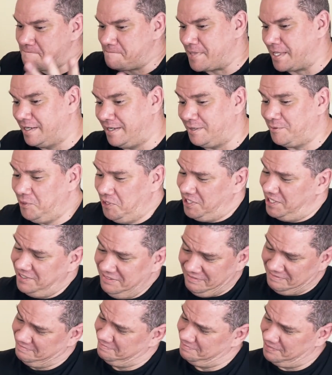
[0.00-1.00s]
like, well
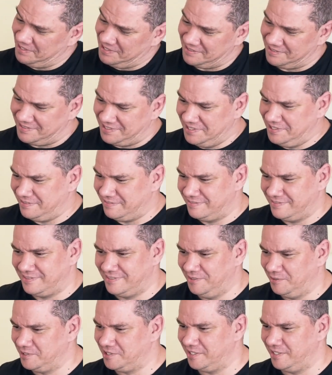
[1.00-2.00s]
done, but
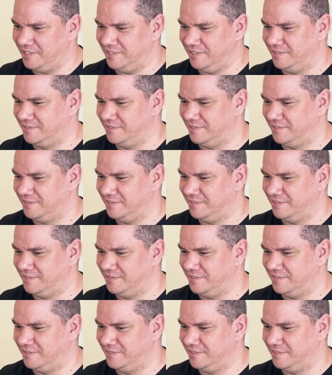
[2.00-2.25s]
also